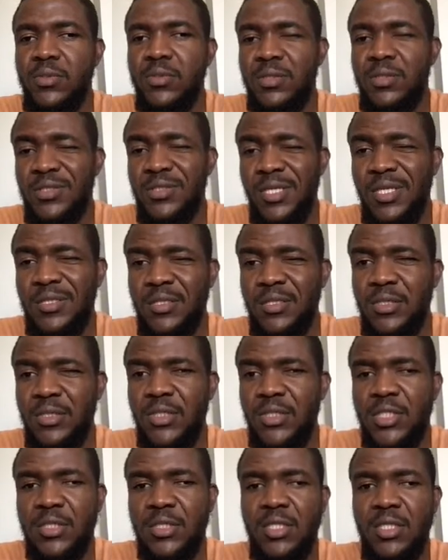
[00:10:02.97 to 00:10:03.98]
an
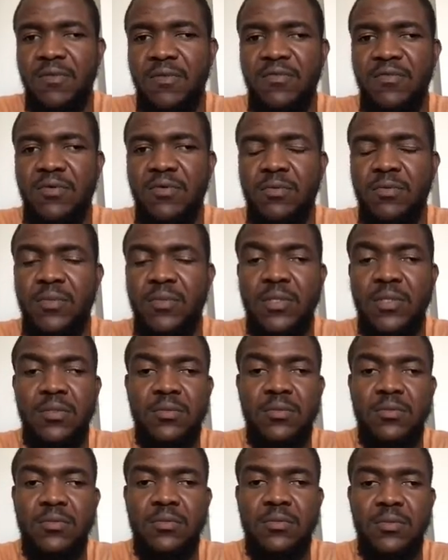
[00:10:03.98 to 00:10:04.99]
execution
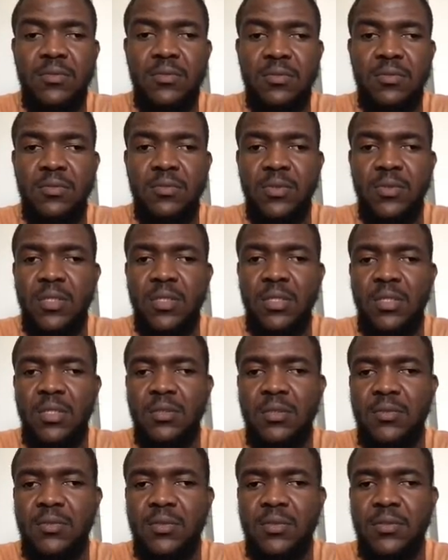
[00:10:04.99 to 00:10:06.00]
environment will
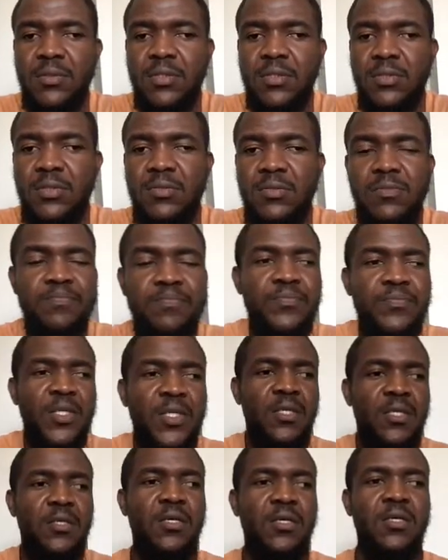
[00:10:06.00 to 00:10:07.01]
live. So
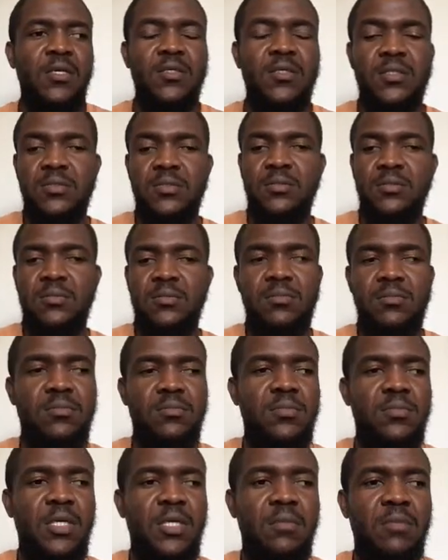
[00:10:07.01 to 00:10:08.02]
here
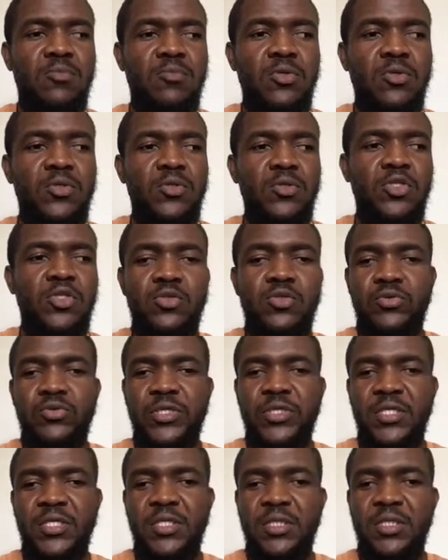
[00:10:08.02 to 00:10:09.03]
I'm going to
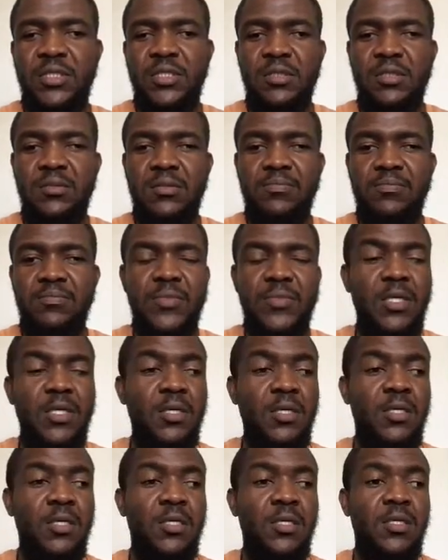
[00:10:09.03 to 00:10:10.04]
create
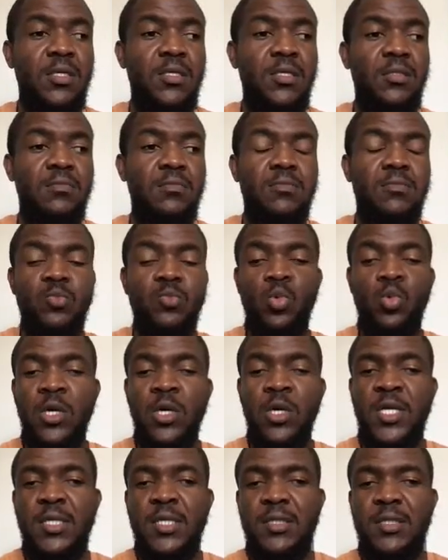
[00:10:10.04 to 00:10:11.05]
a
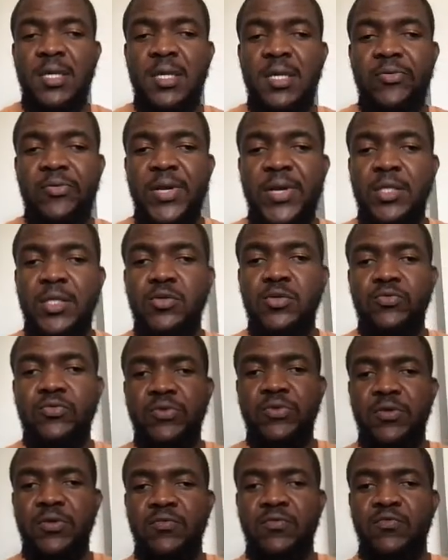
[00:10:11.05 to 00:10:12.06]
working
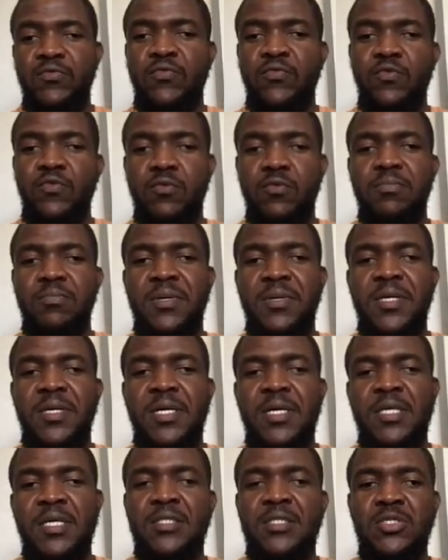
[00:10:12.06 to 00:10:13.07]
directory for my
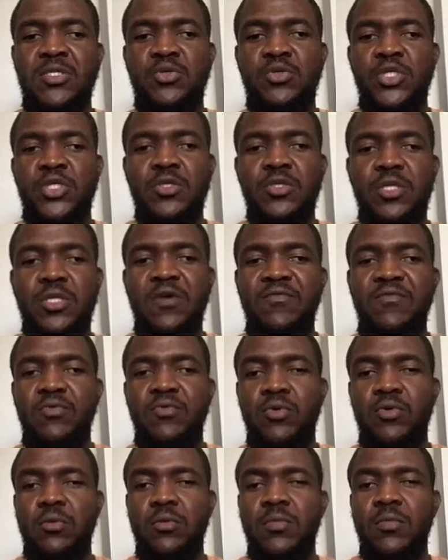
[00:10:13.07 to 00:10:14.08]
execution
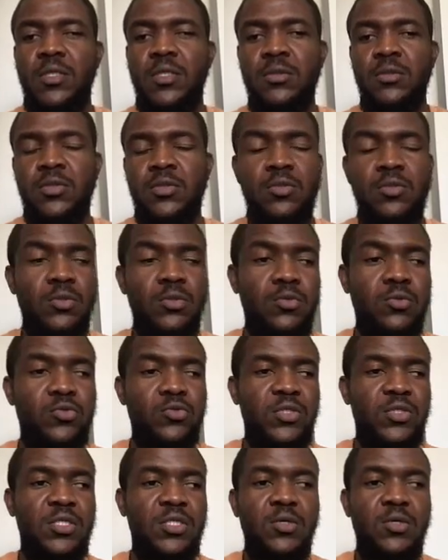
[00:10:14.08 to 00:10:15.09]
environment. So to
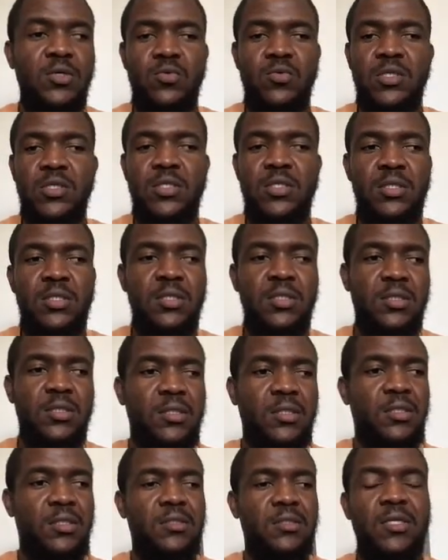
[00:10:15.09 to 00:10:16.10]
create a
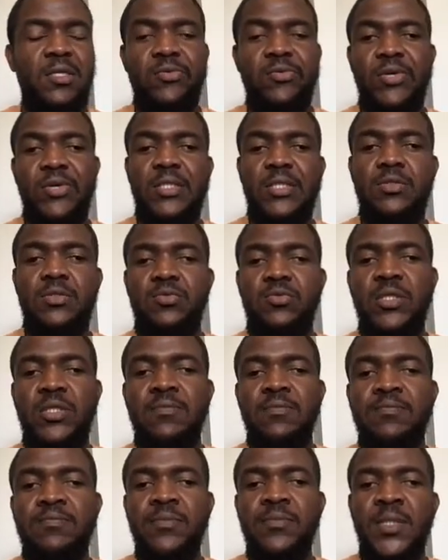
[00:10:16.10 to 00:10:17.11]
working directory,
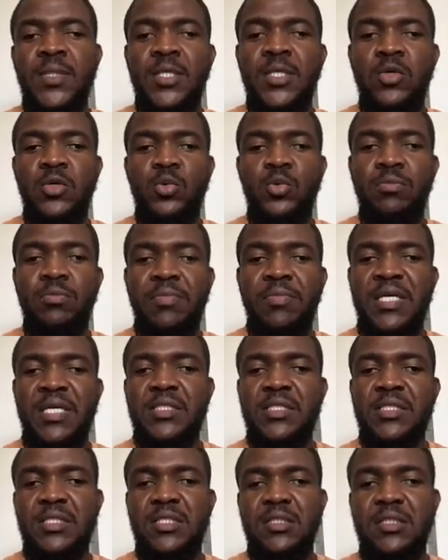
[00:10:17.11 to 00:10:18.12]
we make
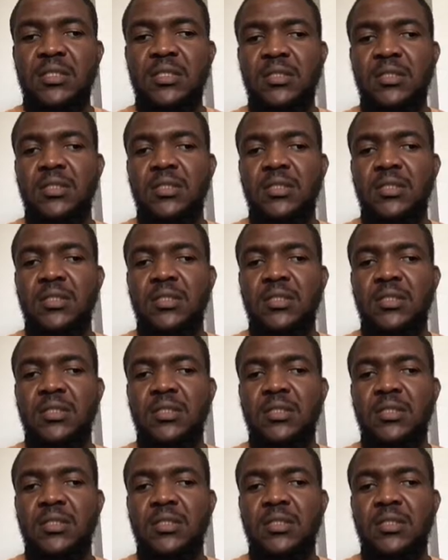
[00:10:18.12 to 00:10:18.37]
to